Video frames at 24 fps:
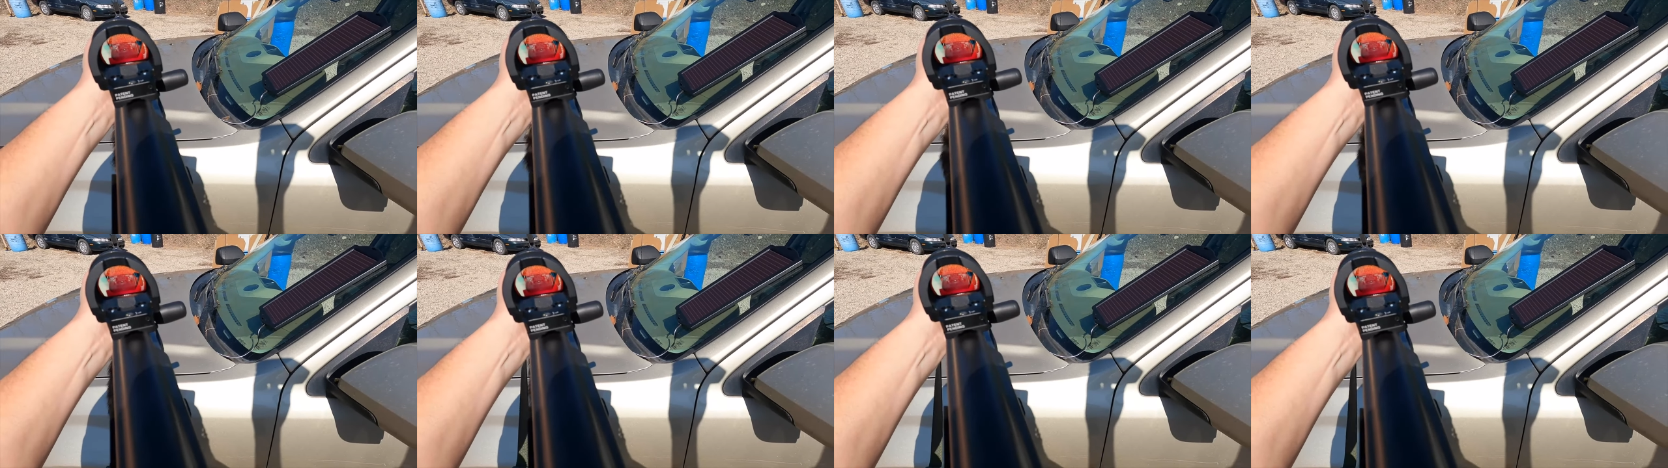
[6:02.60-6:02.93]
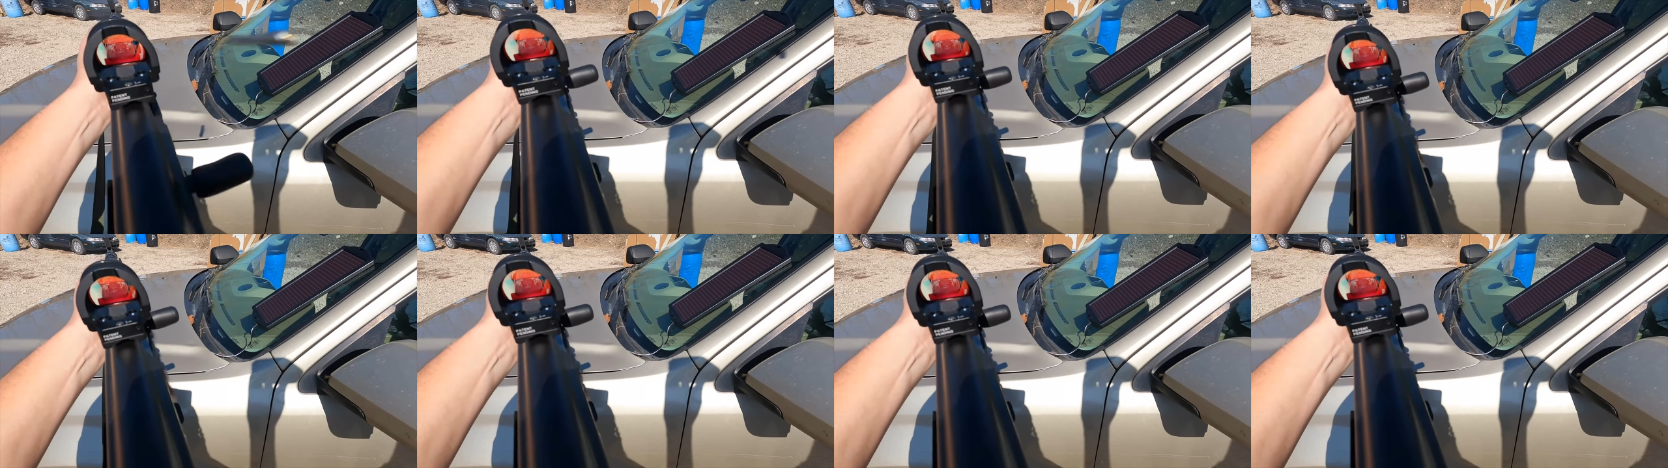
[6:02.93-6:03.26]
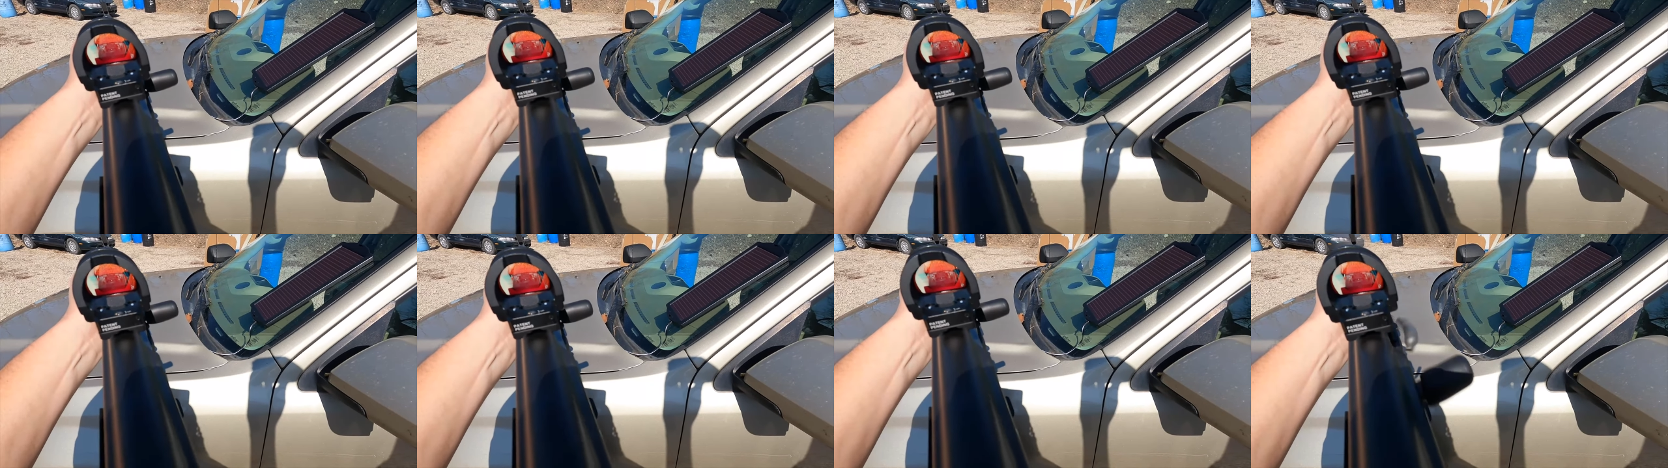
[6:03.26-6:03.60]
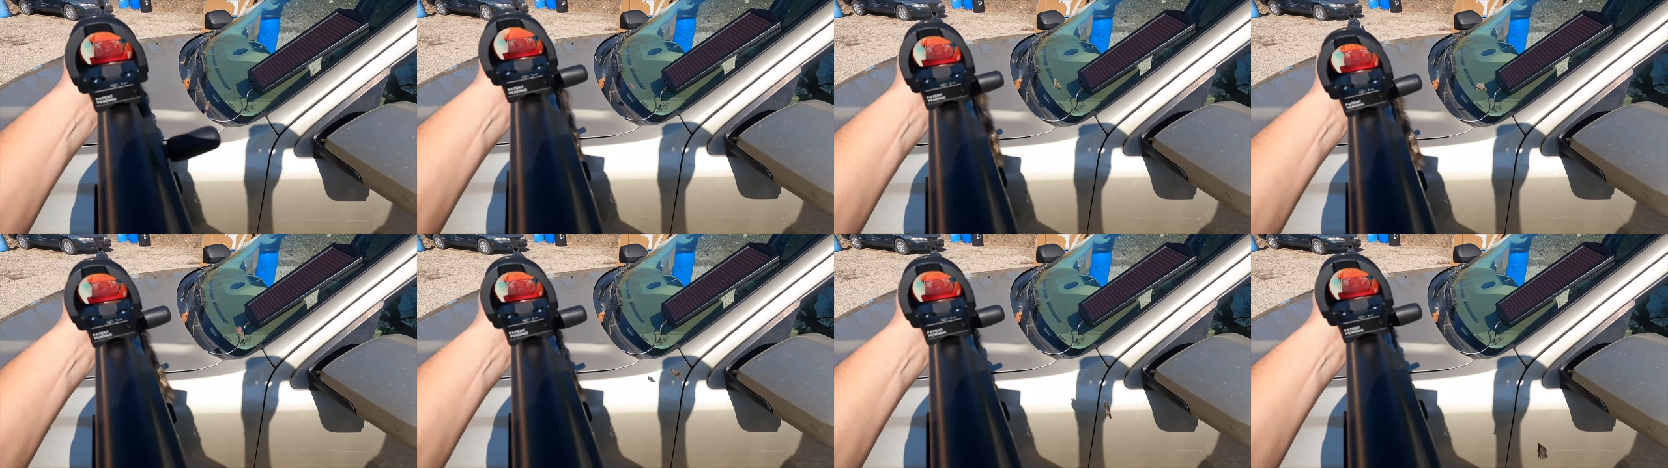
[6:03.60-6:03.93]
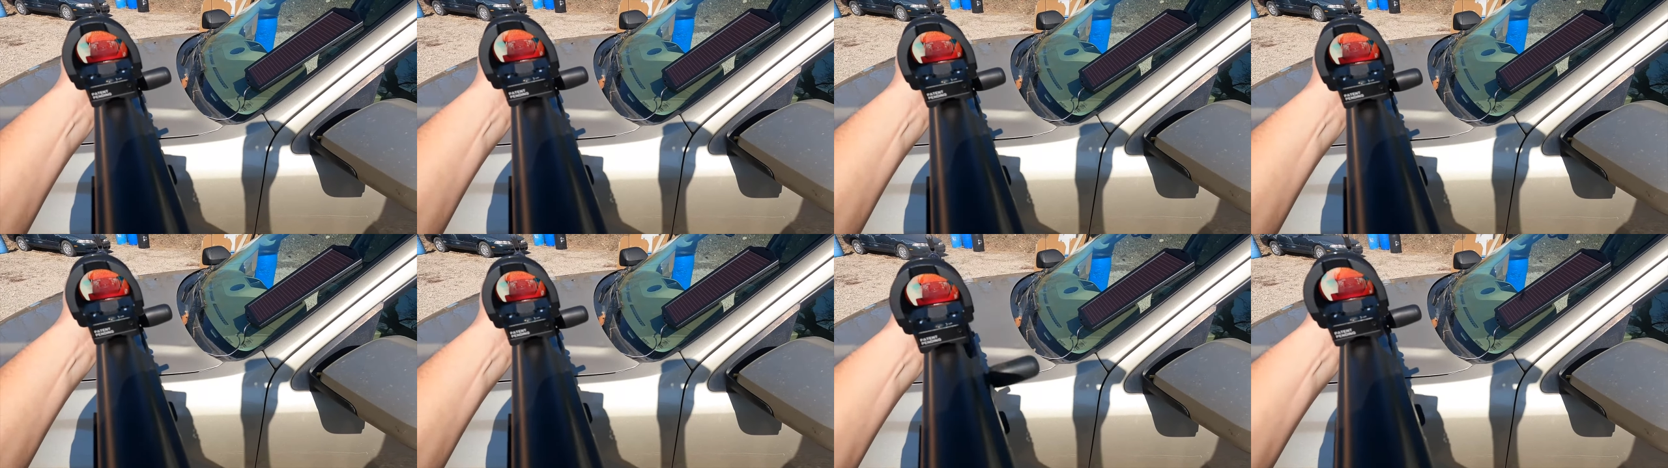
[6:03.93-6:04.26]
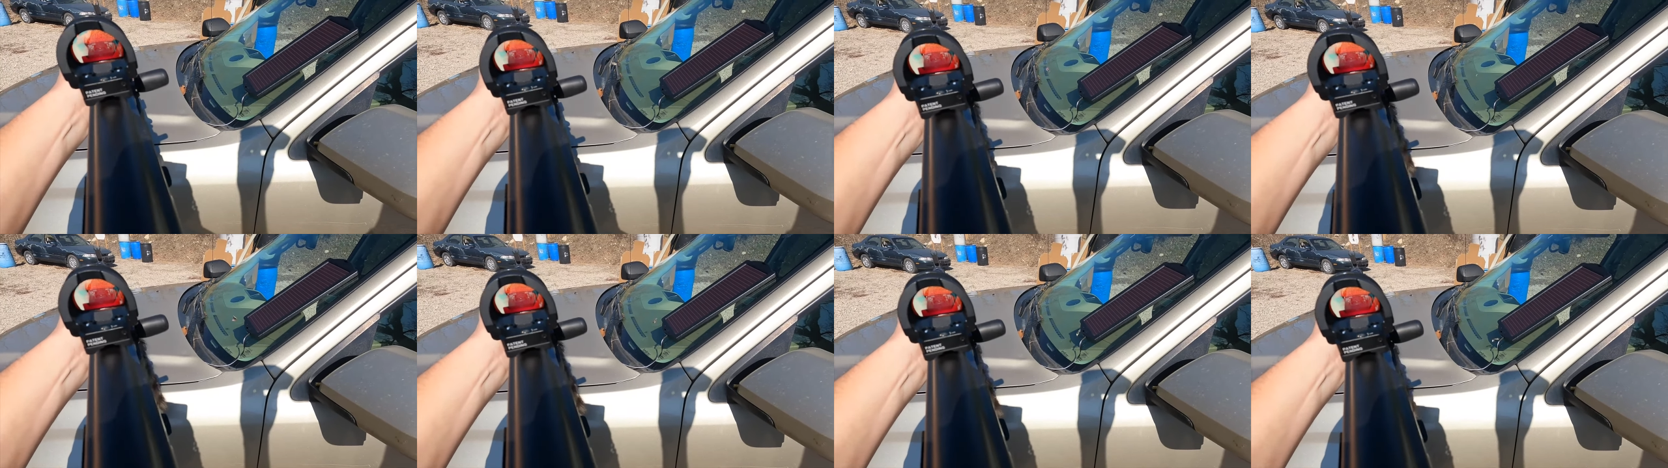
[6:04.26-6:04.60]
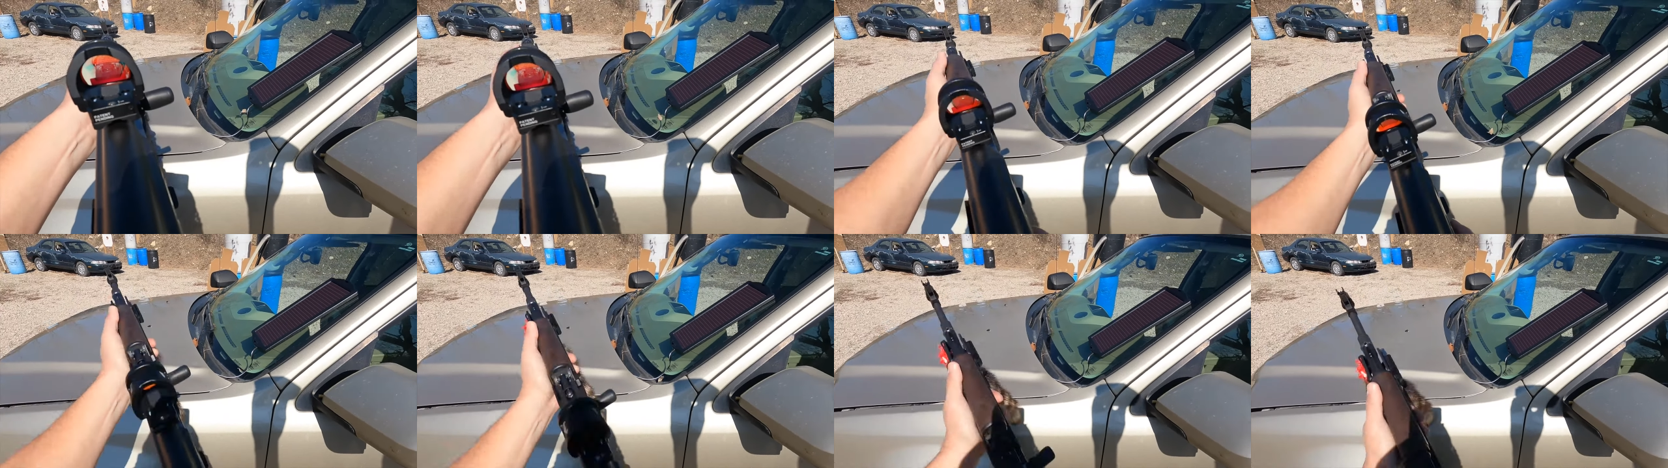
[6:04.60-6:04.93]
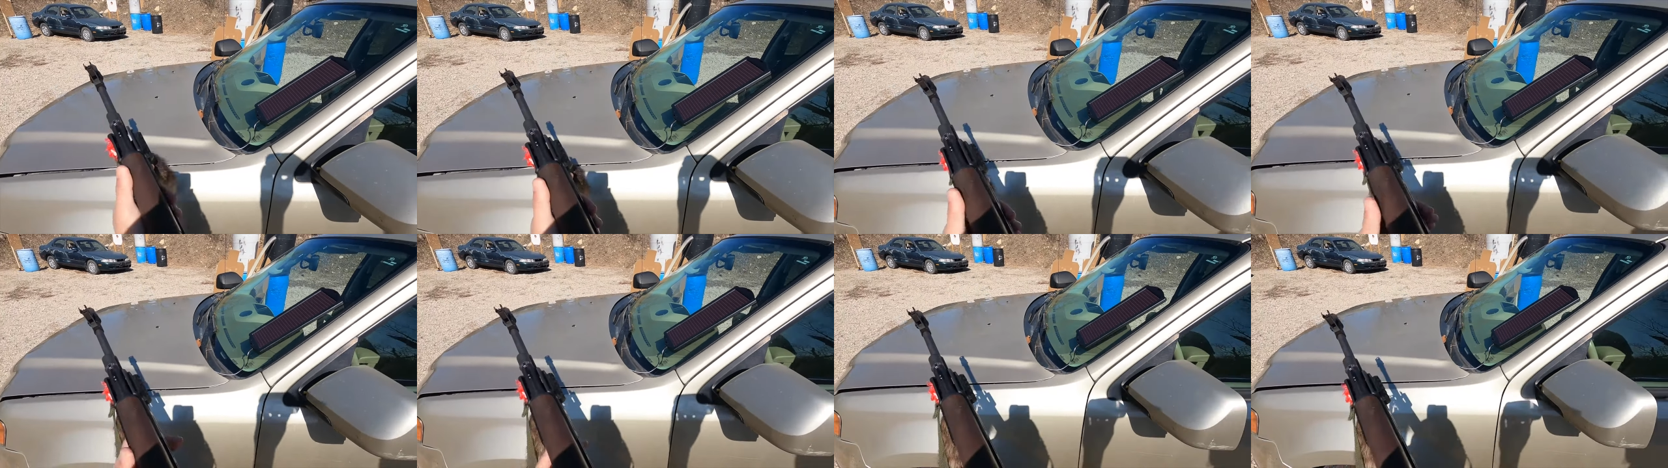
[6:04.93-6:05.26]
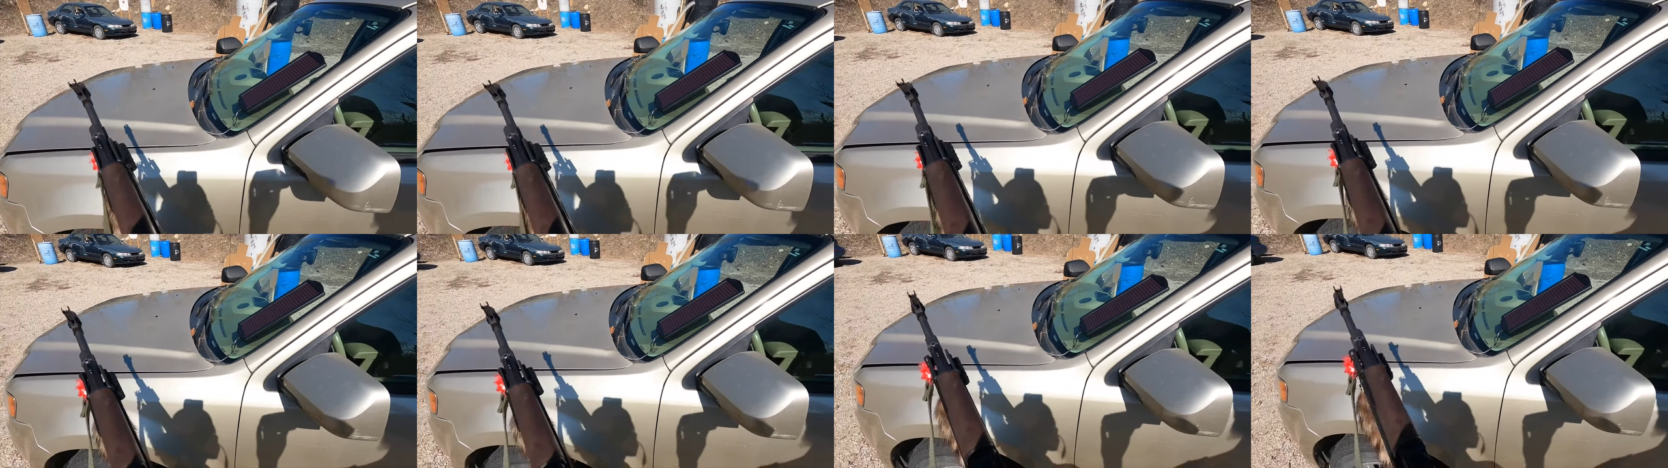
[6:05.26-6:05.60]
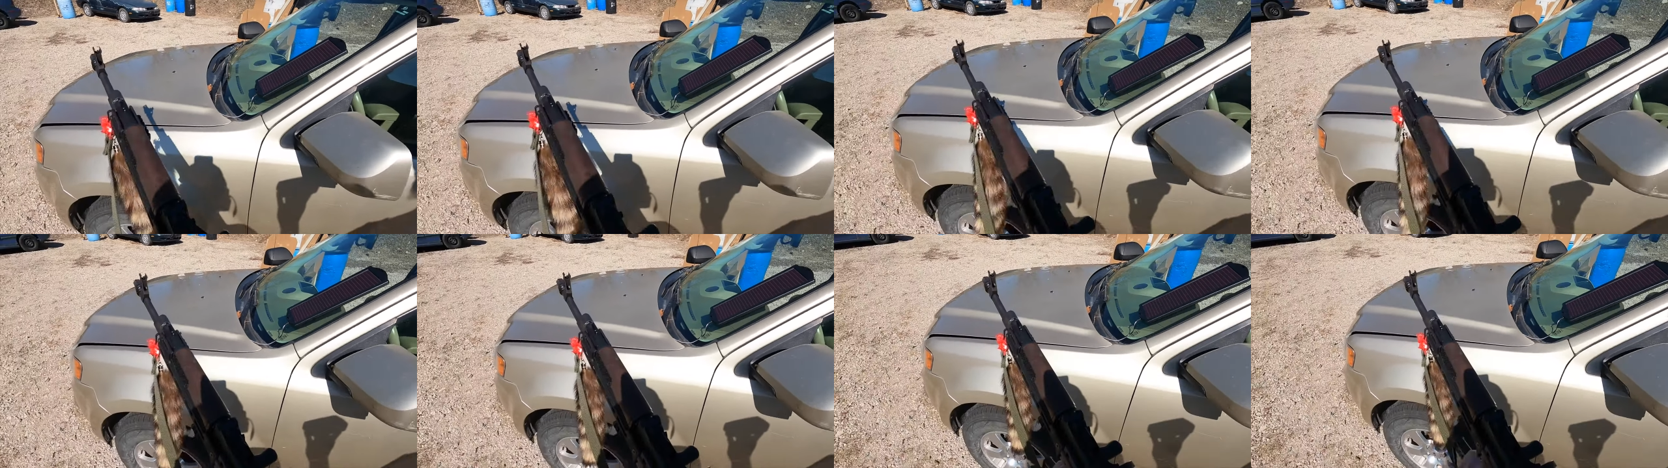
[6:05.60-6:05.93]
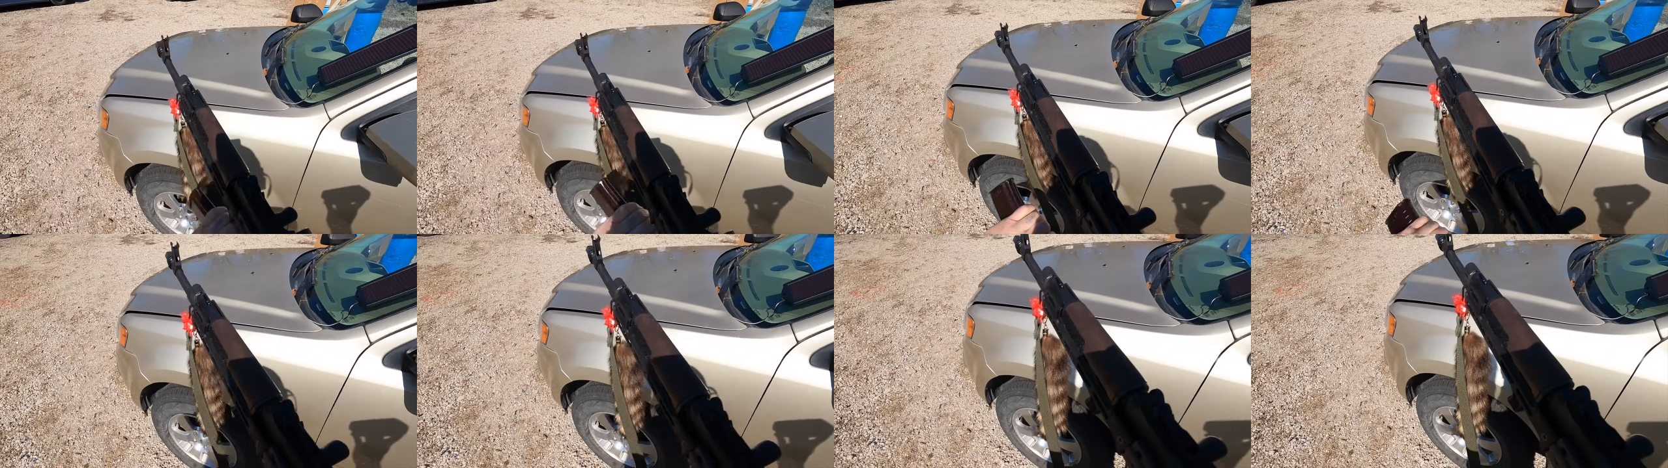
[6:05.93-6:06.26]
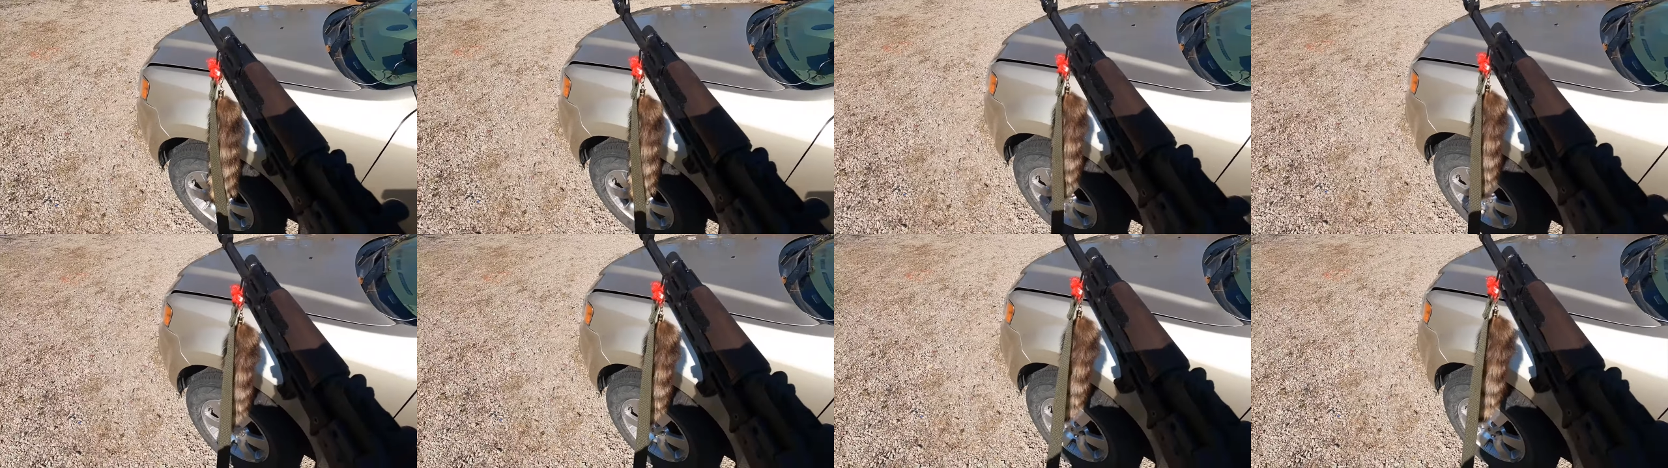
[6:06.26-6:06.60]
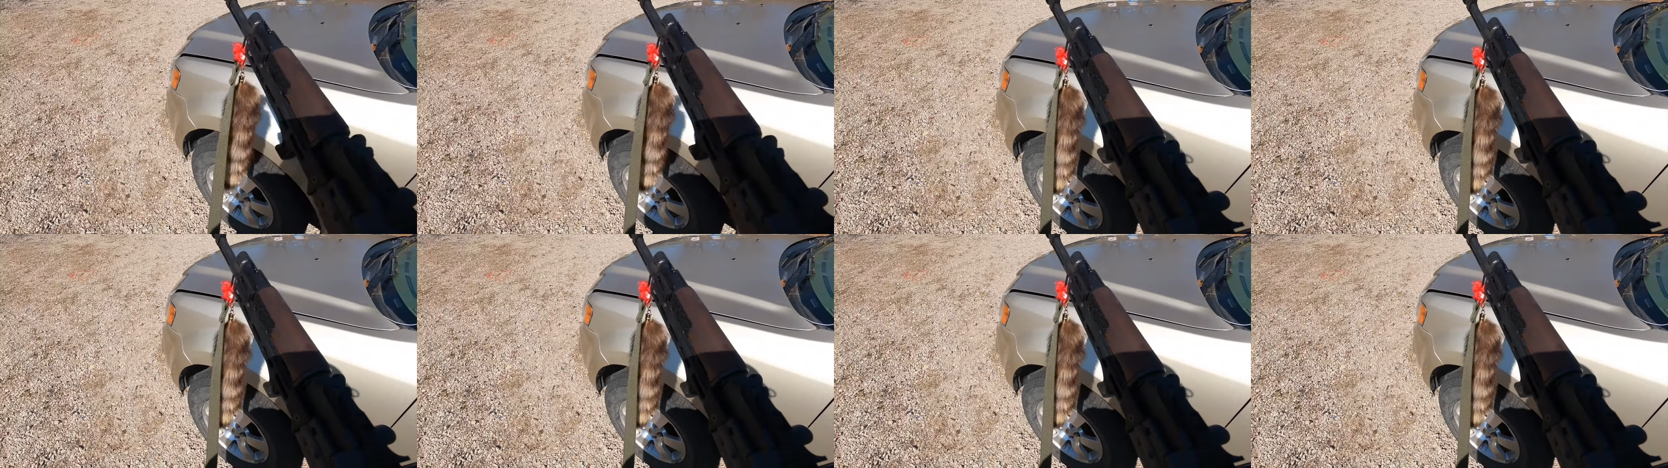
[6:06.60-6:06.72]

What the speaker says: No face is visible, so there are no lips to read.